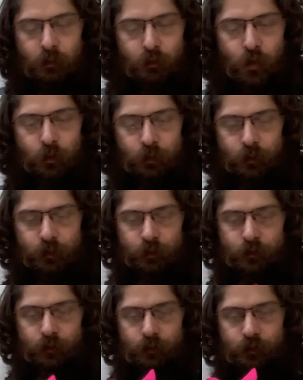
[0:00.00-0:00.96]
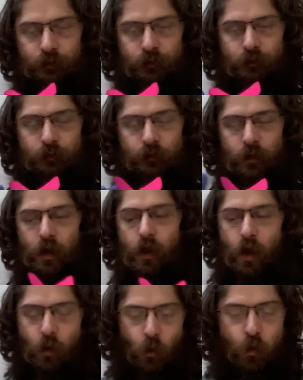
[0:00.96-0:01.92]
boom.
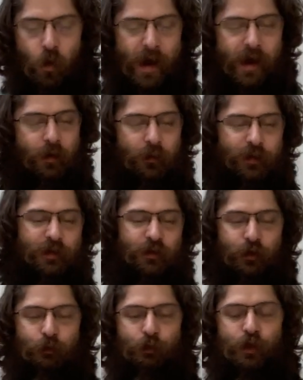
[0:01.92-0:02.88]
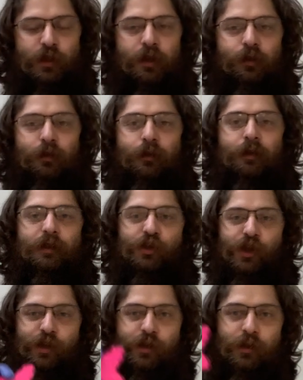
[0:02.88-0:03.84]
Wow, these look particularly
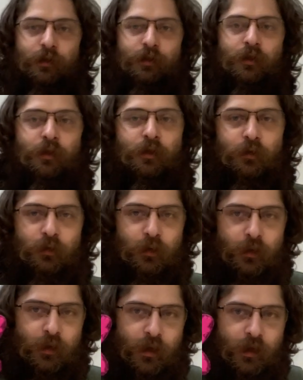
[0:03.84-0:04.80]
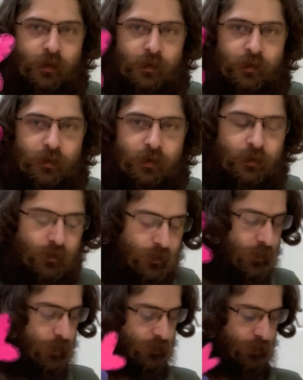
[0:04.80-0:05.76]
janky. Look at that.
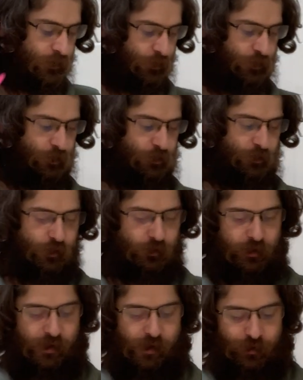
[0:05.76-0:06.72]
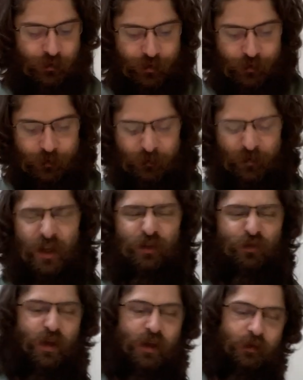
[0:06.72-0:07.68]
Totally ugly. That's
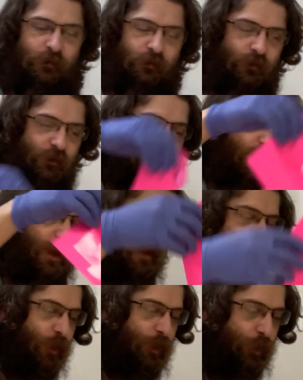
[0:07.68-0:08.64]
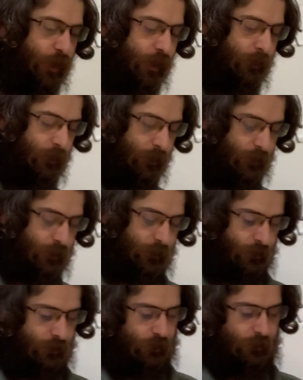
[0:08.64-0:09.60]
fine. Doesn't have to be pretty.
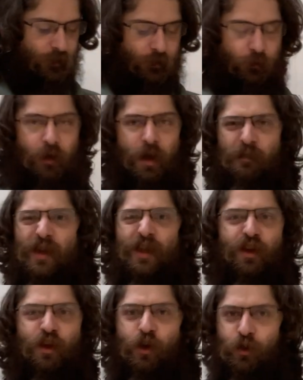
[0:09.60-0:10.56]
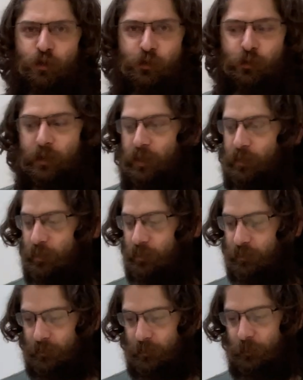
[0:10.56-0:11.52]
We're not making art or anything.
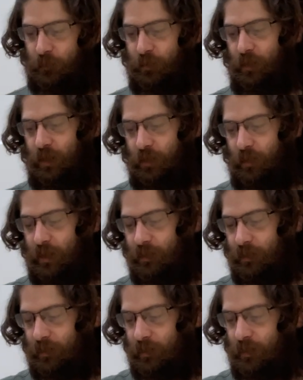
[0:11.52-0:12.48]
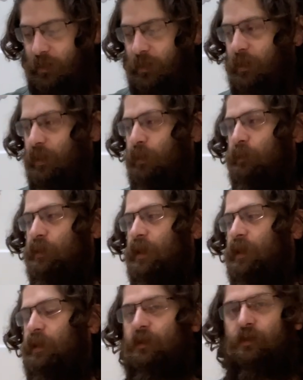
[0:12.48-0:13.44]
All right. Then we
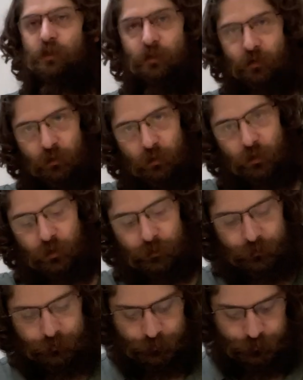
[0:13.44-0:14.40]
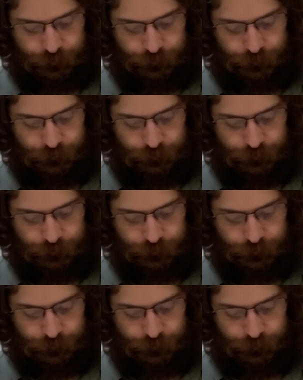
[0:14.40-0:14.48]
take this glue.